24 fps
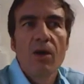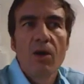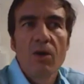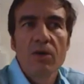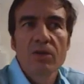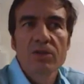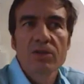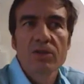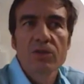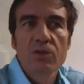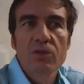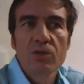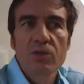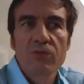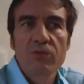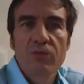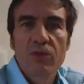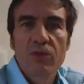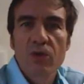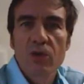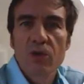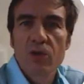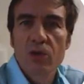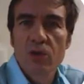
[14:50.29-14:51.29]
also good
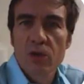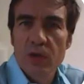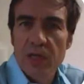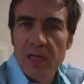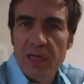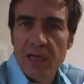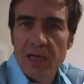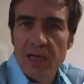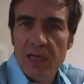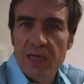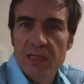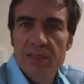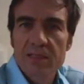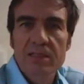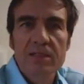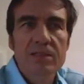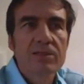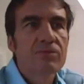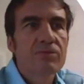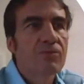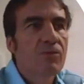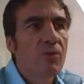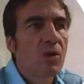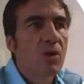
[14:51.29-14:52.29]
for looking at
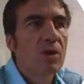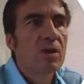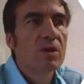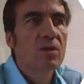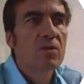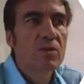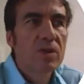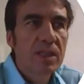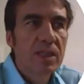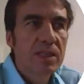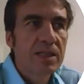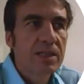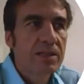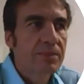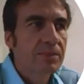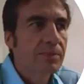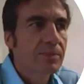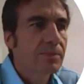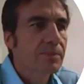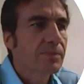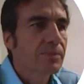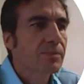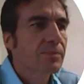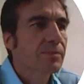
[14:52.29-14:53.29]
for reading.
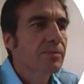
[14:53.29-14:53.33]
